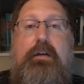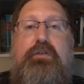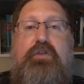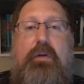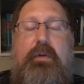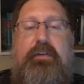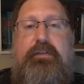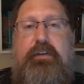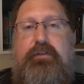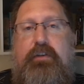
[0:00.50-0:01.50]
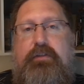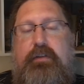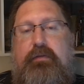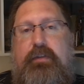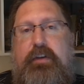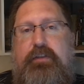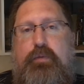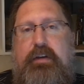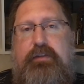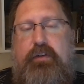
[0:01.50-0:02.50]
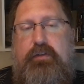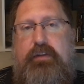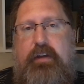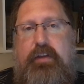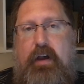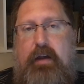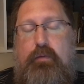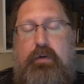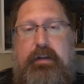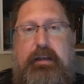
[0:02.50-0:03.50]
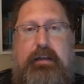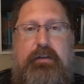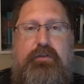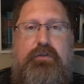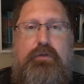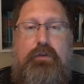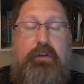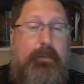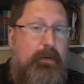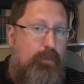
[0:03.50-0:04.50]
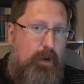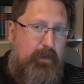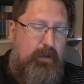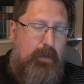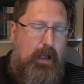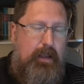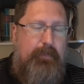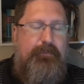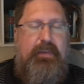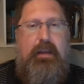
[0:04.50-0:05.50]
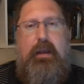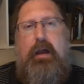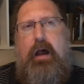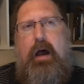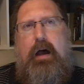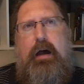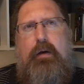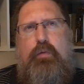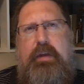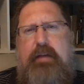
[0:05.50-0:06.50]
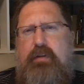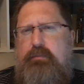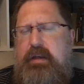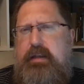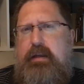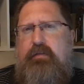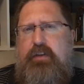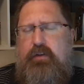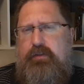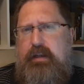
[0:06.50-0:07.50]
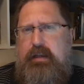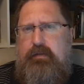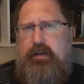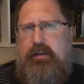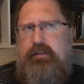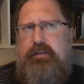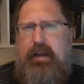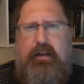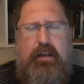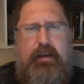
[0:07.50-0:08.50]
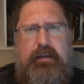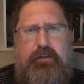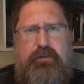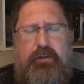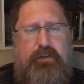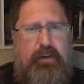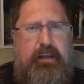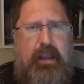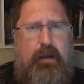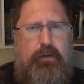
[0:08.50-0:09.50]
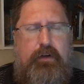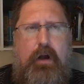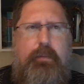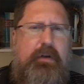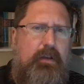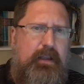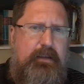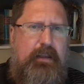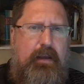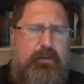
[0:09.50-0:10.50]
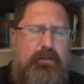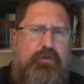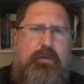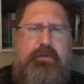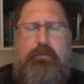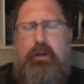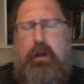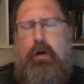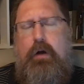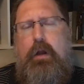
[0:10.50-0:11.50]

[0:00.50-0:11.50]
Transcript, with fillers: Shalom, brothers and sisters. For this week's Thursday Thought, we're going to get into a little bit of Mormon Kabbalah. Uh, we have a meeting every Thursday evening. It's 9 o'clock Eastern. It's on the calendar. I'll put a link down in the description below.